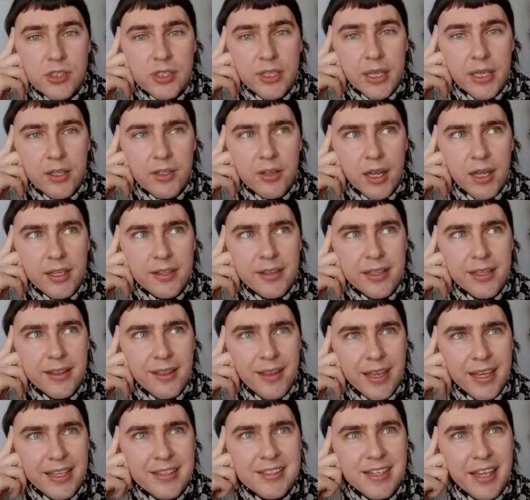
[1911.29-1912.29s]
Again, like the
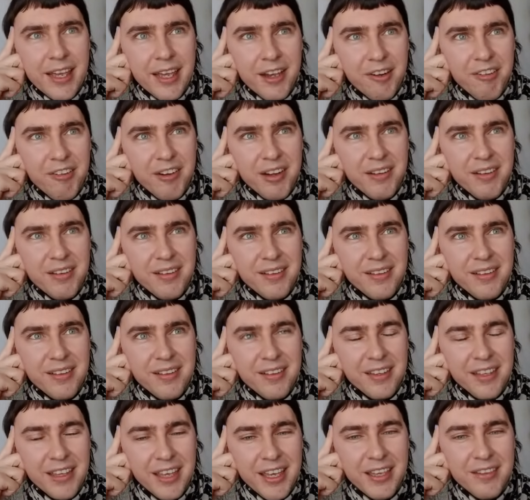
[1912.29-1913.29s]
late era
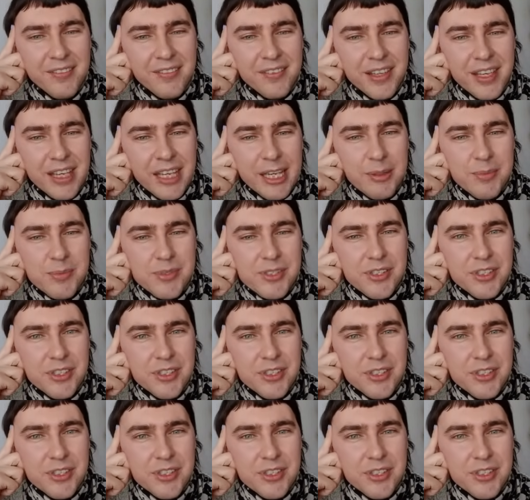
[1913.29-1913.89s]
cave games,